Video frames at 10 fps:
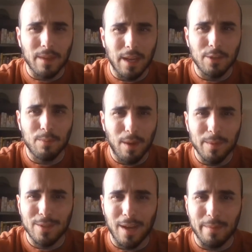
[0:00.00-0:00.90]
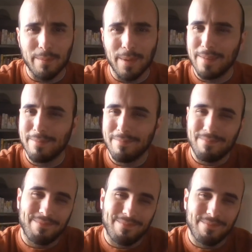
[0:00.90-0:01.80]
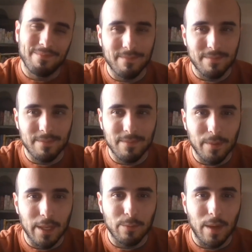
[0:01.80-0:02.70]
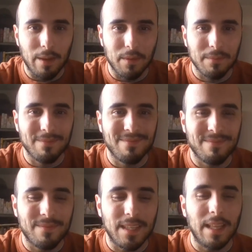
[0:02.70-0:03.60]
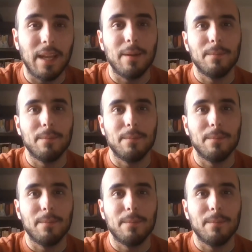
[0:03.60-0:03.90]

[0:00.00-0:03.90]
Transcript: I should probably stop, but it's whatever. See you later.